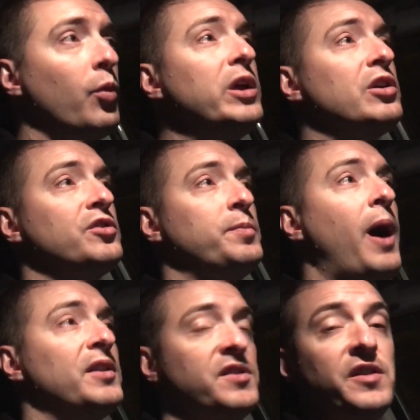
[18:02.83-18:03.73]
the weaker
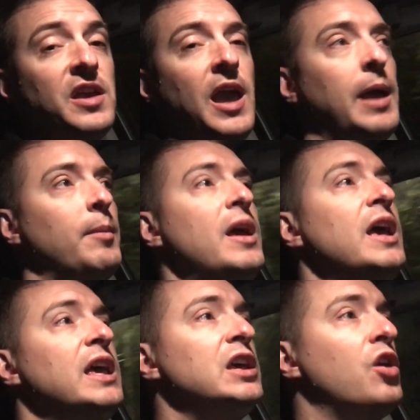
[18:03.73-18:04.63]
spots in the game.
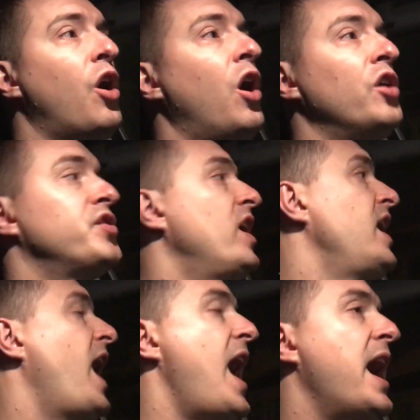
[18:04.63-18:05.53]
He calls.
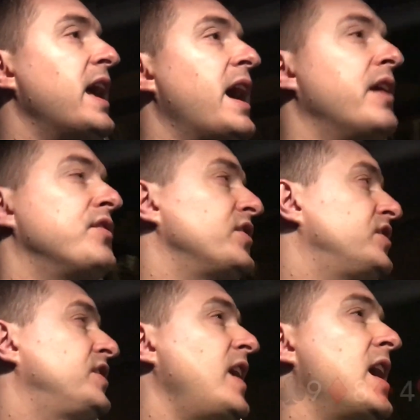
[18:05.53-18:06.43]
I have
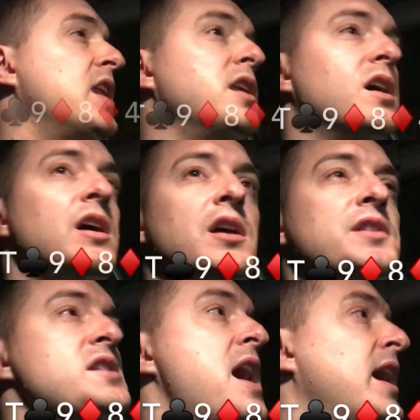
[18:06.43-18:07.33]
10,
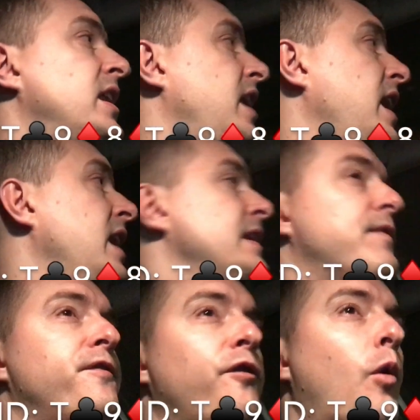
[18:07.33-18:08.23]
9,
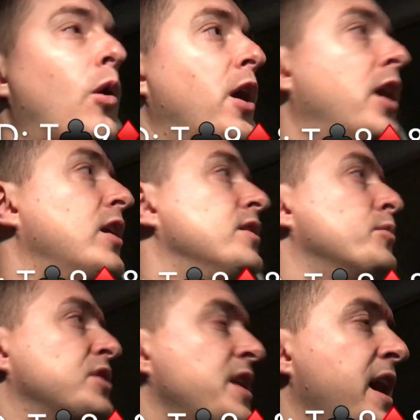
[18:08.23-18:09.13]
8, 4
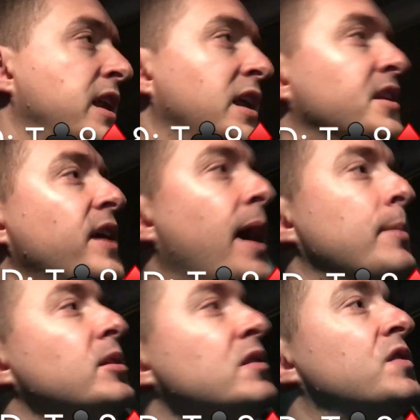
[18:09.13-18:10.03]
with the 9, 8 of
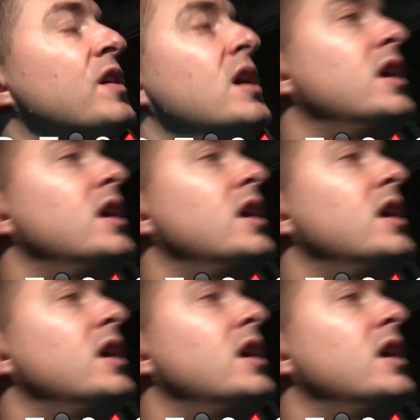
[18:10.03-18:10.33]
diamonds.